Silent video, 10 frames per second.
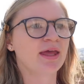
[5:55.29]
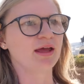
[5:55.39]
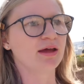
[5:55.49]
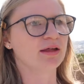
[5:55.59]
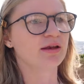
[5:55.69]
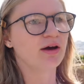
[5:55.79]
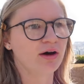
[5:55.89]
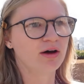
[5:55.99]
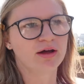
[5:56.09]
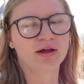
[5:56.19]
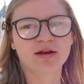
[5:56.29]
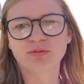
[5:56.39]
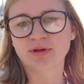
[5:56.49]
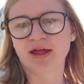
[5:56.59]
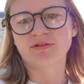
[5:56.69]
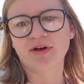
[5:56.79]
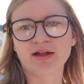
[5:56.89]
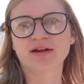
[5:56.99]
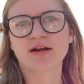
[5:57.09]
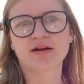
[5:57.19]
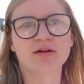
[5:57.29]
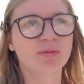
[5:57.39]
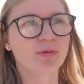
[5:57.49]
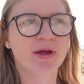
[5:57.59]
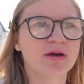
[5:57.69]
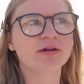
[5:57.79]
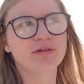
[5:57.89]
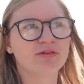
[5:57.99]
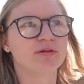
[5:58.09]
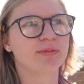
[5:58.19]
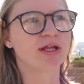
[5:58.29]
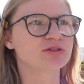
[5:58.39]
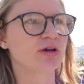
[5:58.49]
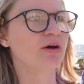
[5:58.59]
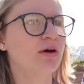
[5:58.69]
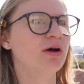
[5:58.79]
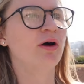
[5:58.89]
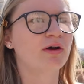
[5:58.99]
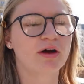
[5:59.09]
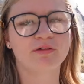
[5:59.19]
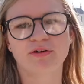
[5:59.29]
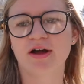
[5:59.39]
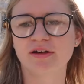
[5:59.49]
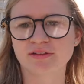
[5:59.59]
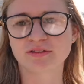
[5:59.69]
And on, we like validated him apparently for the Metro, all got fine.